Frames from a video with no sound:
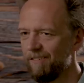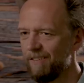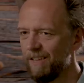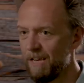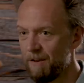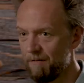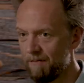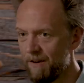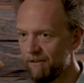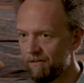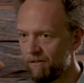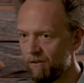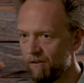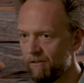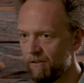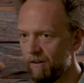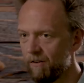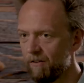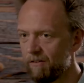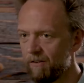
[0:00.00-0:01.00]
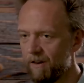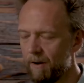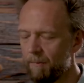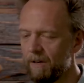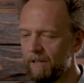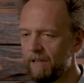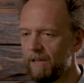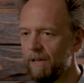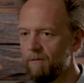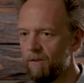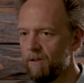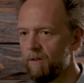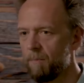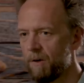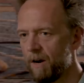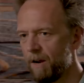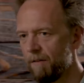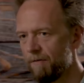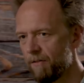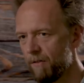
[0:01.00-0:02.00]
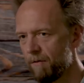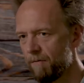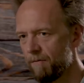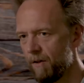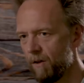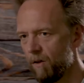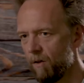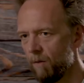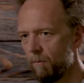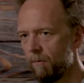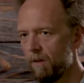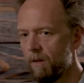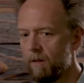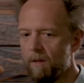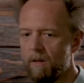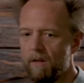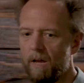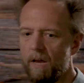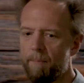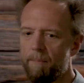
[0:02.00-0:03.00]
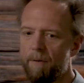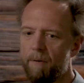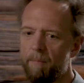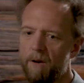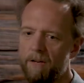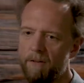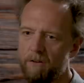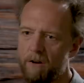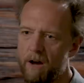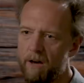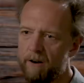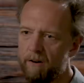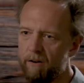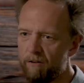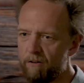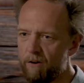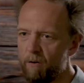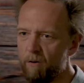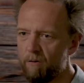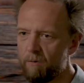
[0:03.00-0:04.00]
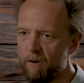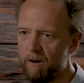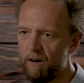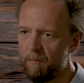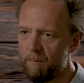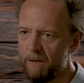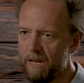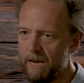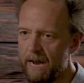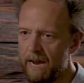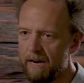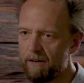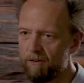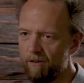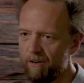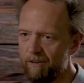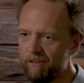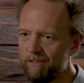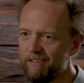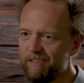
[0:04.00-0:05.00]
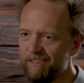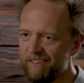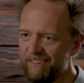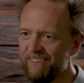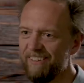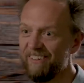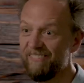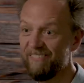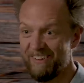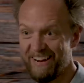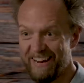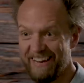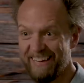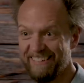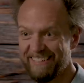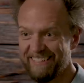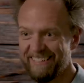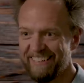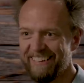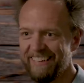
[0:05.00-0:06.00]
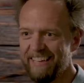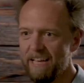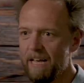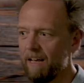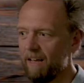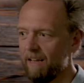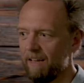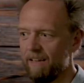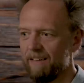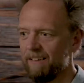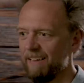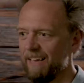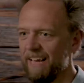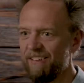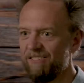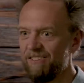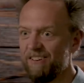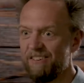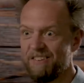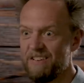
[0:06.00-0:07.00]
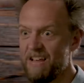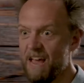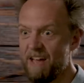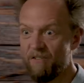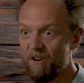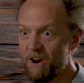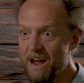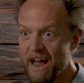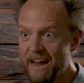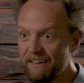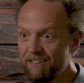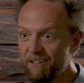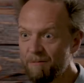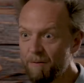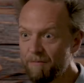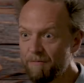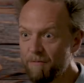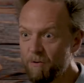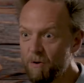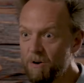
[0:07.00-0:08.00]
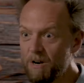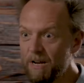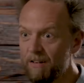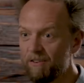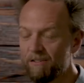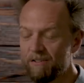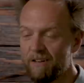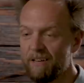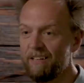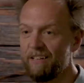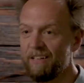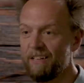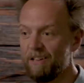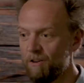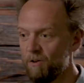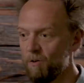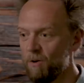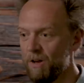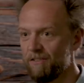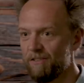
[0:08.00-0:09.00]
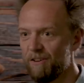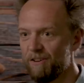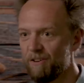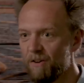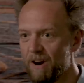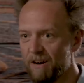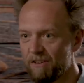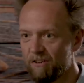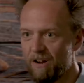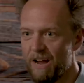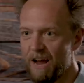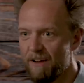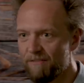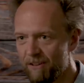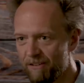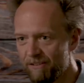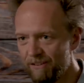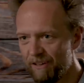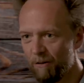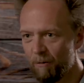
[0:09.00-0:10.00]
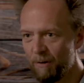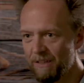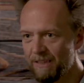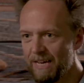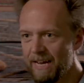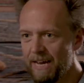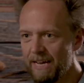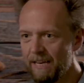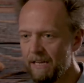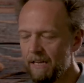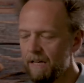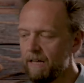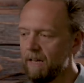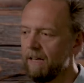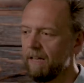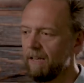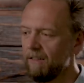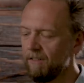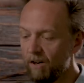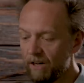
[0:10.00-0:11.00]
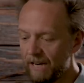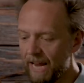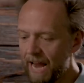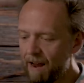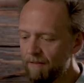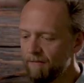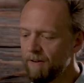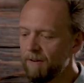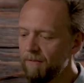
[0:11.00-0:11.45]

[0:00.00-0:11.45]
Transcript: investor says, I'm going to give you the money for the film, but my daughter has always wanted to be an actress, right? And she's never acted before, and suddenly you as the director have to deal with that? Look,